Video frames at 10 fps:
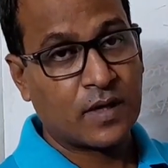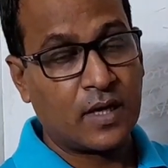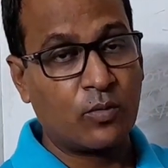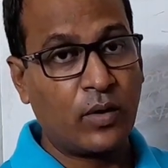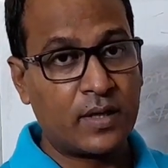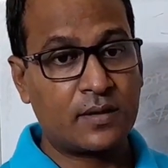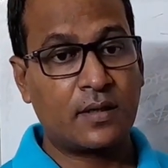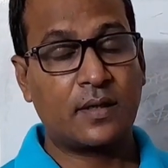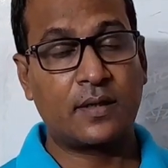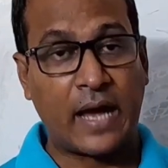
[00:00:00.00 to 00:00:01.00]
And when
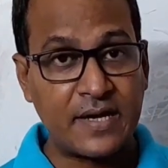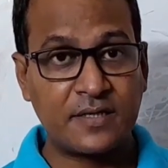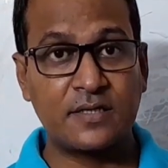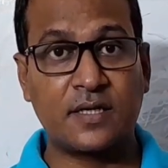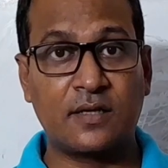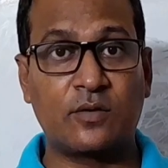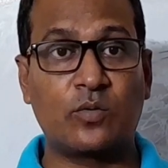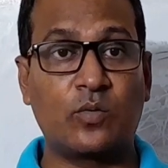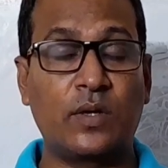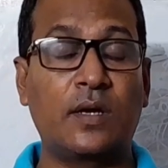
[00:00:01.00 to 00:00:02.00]
the
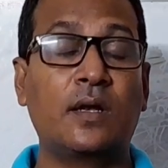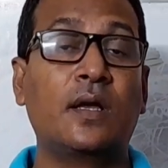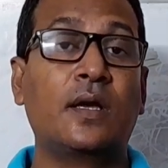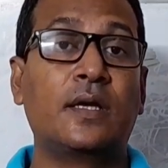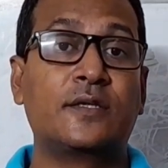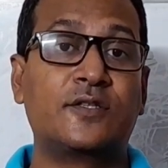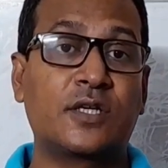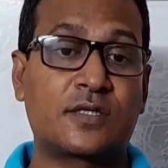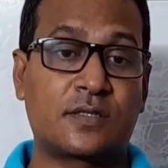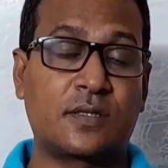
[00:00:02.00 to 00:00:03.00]
antigen will
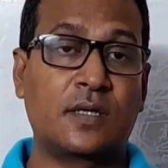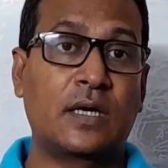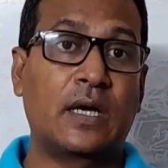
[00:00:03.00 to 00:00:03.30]
just